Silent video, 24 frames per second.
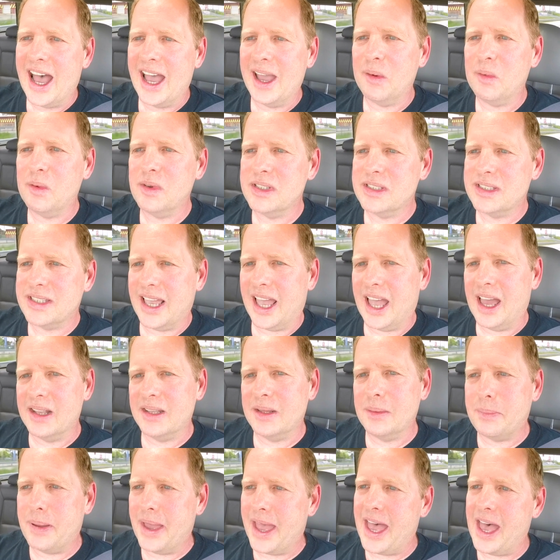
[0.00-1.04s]
I was
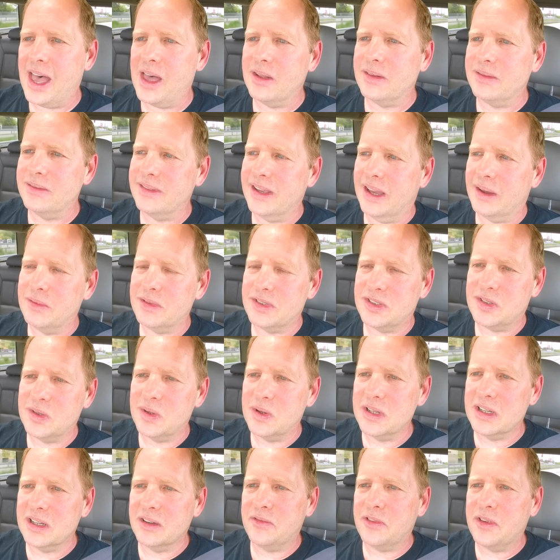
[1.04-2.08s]
out and about. I was
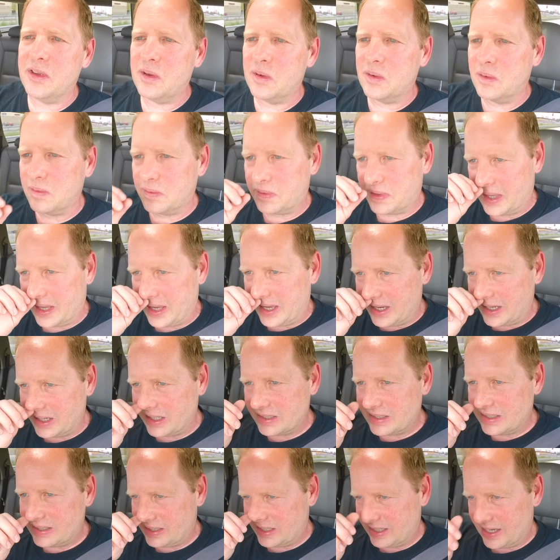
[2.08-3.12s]
doing a few
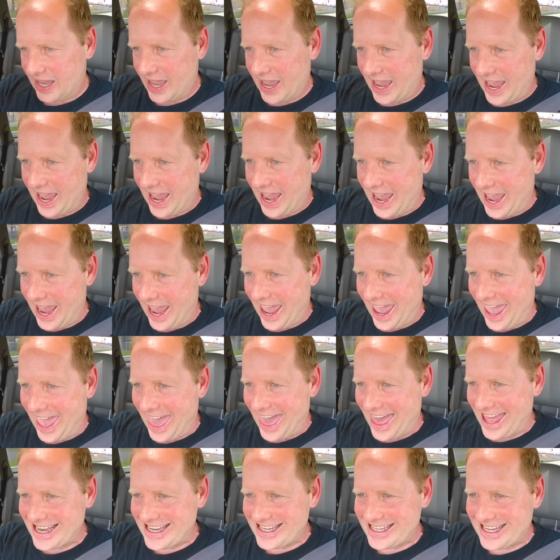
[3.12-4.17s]
things.
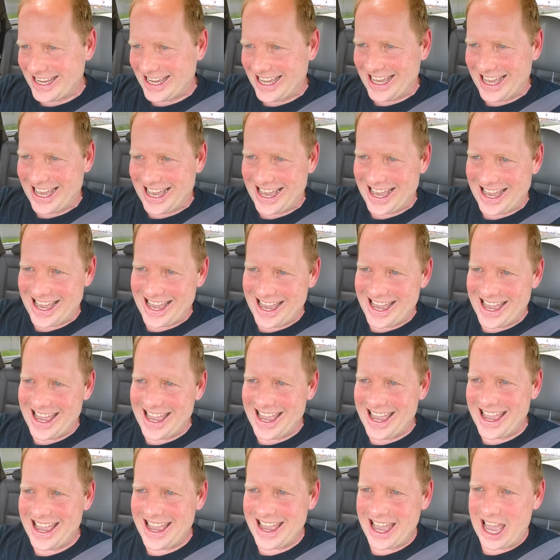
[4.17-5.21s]
And
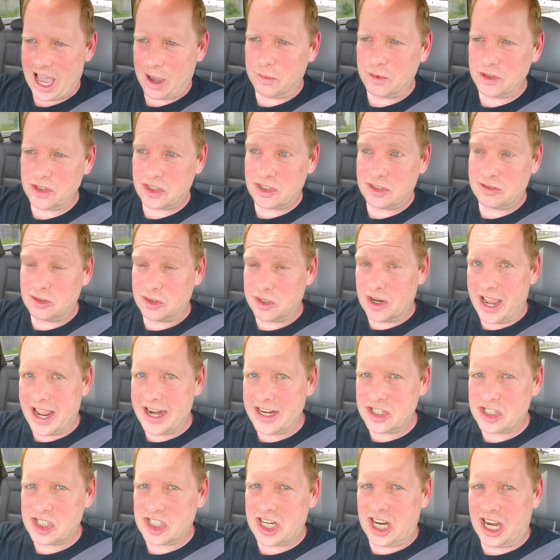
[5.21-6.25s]
I was
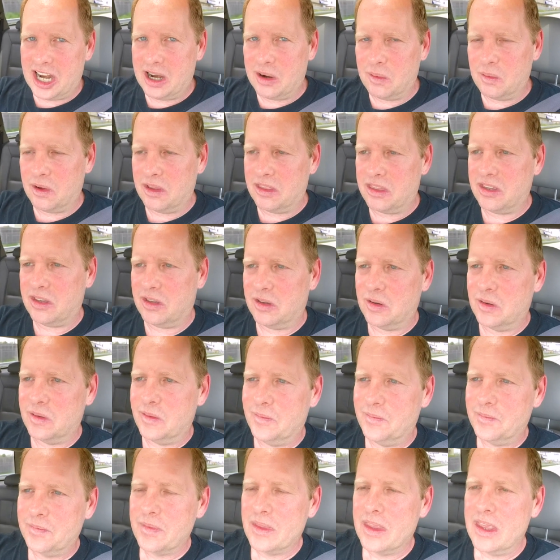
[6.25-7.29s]
trying to share it with you.
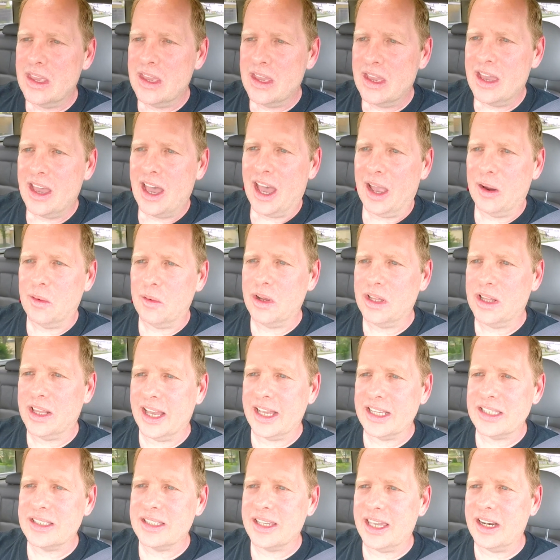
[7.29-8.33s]
I
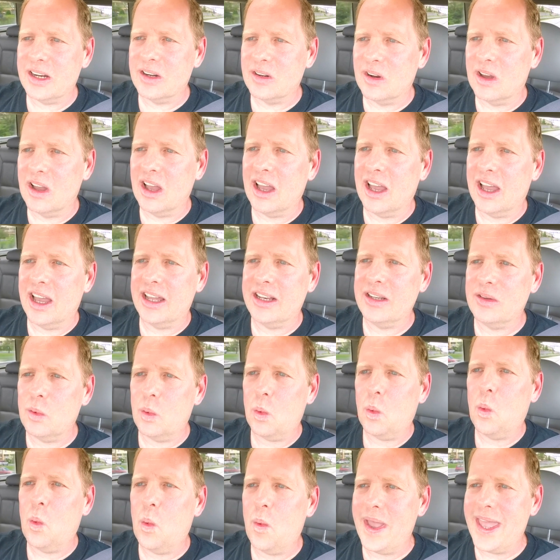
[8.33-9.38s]
realized later
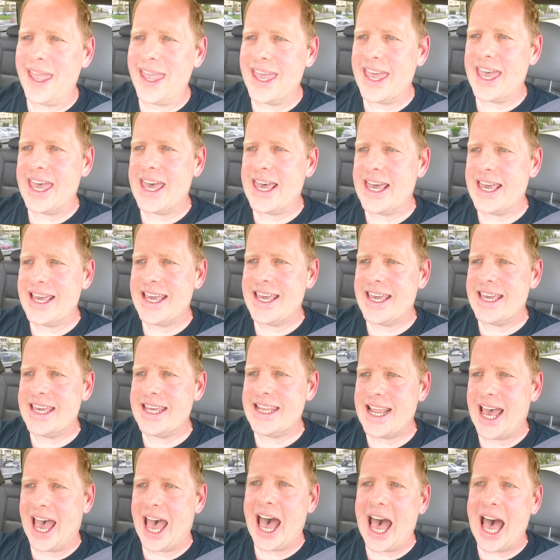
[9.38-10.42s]
on
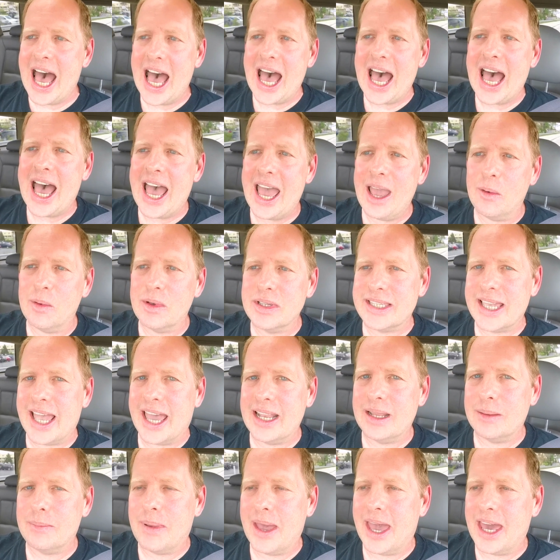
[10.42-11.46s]
when I was
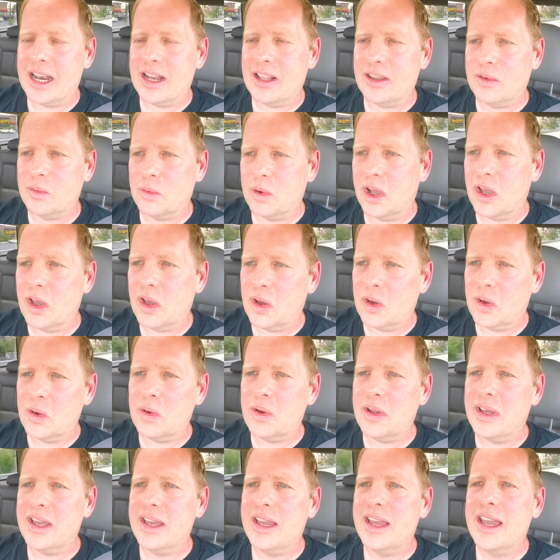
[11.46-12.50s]
out and about on the
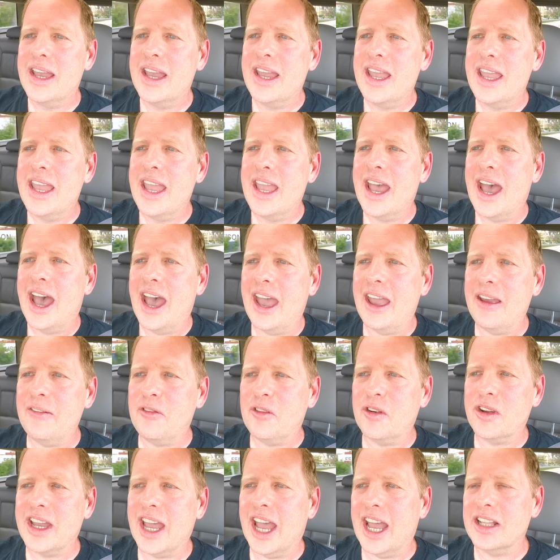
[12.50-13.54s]
road, I
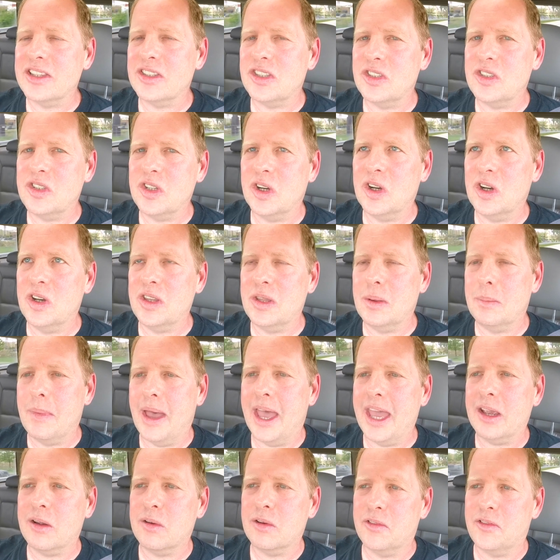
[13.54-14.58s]
forgot to turn the
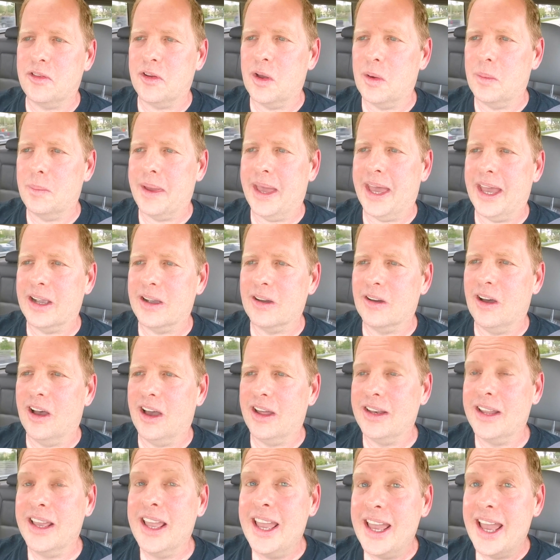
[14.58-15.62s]
microphone back
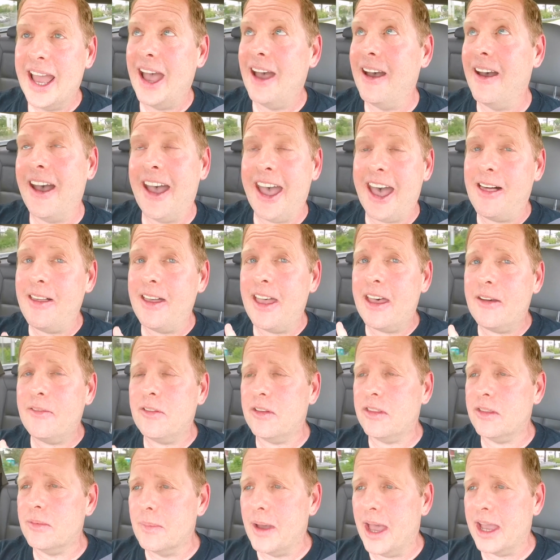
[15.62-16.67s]
on.
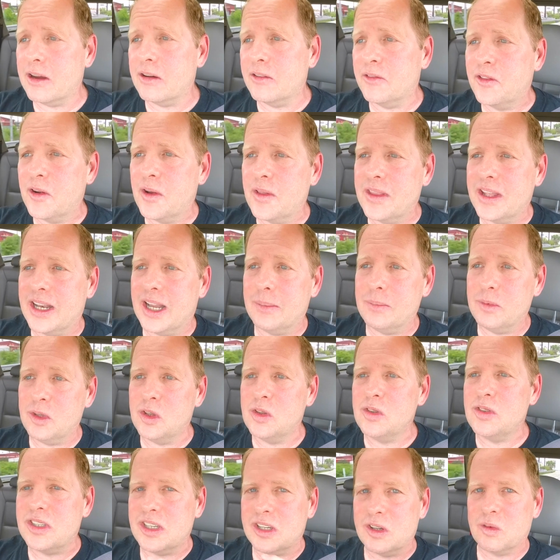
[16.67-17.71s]
However, the microphone that I'm
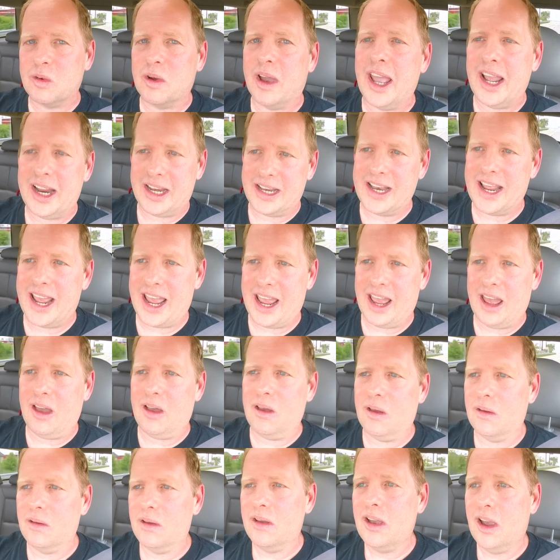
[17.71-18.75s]
using right
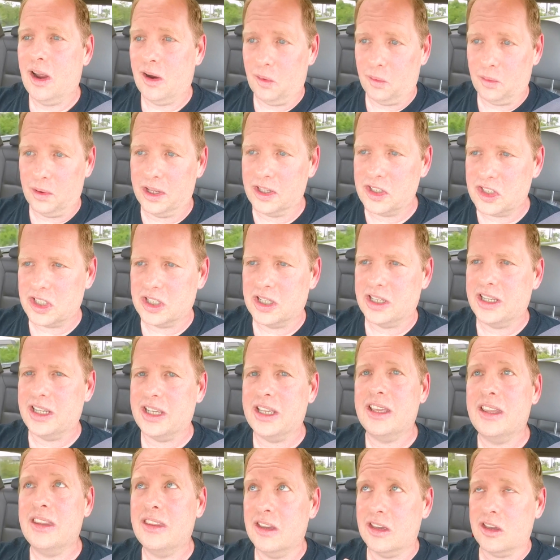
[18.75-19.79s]
now,
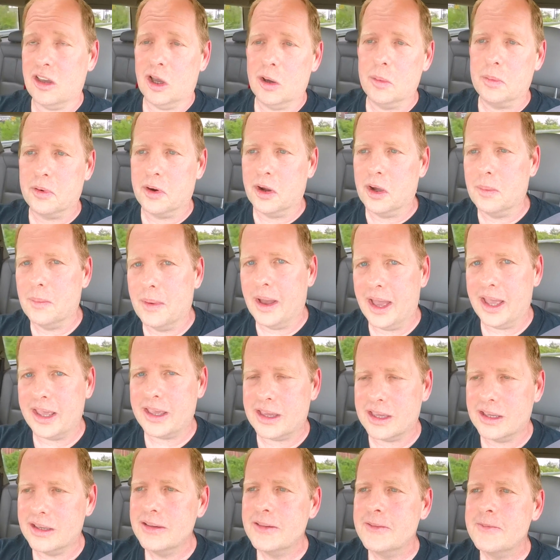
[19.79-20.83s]
originally, the GoPro
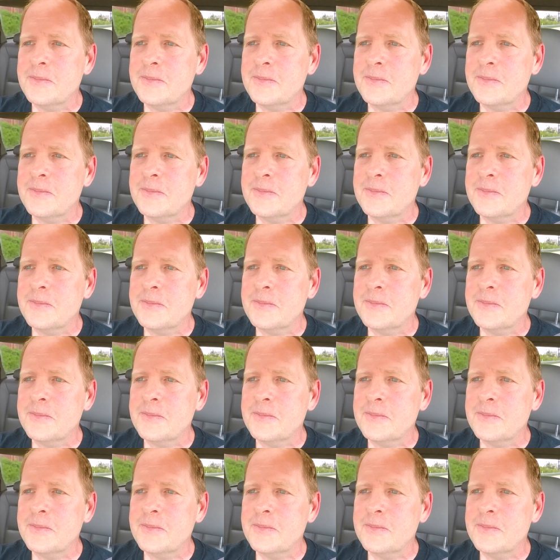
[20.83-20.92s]
mic,